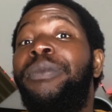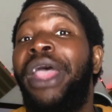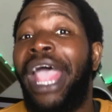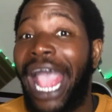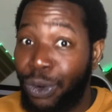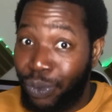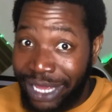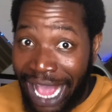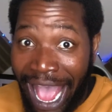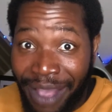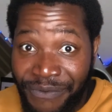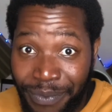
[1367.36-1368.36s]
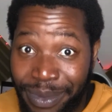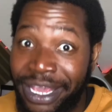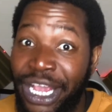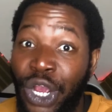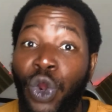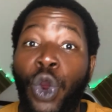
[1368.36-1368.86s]
and we have him
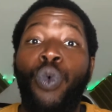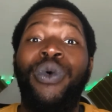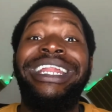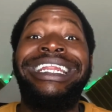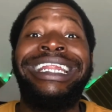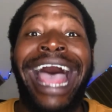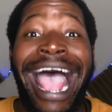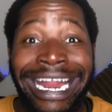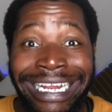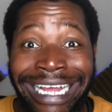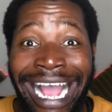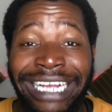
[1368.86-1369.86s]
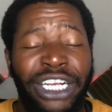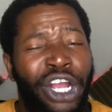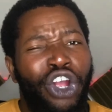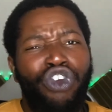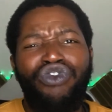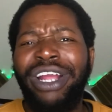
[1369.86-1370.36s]
here with 9 guys.
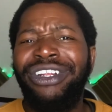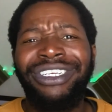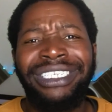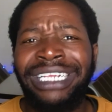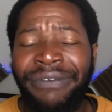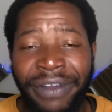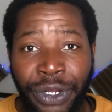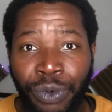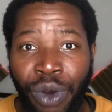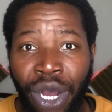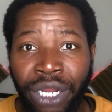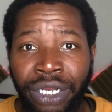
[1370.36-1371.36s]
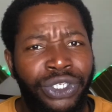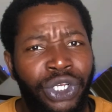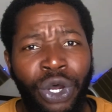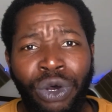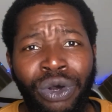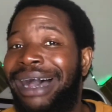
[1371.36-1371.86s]
Greg doesn't have anyone.
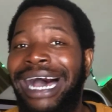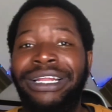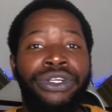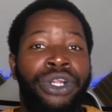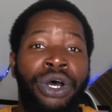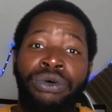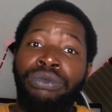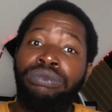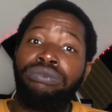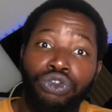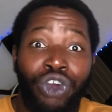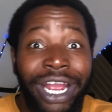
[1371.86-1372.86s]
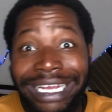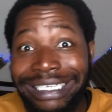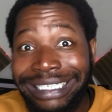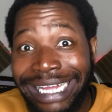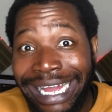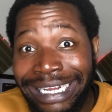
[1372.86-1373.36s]
So, I don't know. Greg
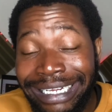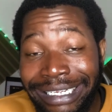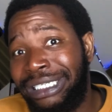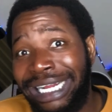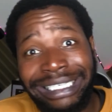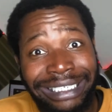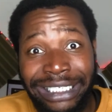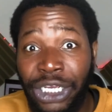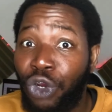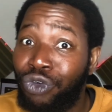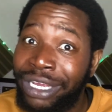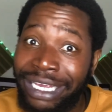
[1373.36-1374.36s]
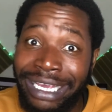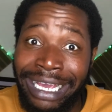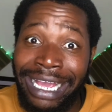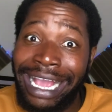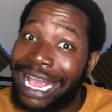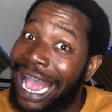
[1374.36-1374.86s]
is dead. Let's see how
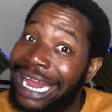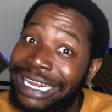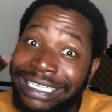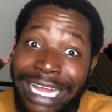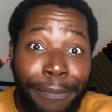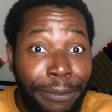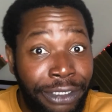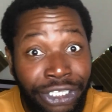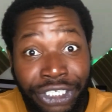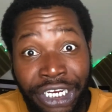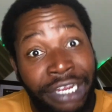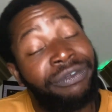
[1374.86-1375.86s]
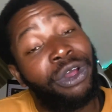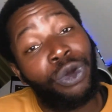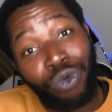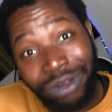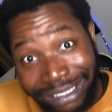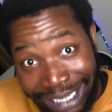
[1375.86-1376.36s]
Ricky and the deputy chief
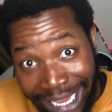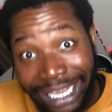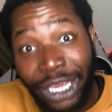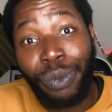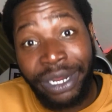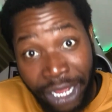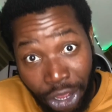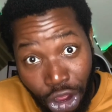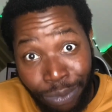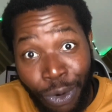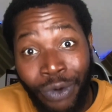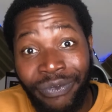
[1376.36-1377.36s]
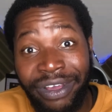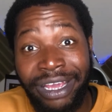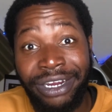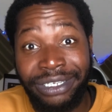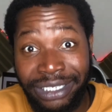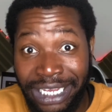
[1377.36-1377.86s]
will take it when they come over here
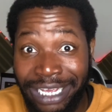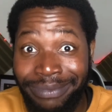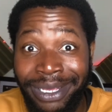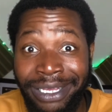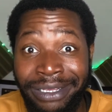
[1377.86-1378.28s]
to see me.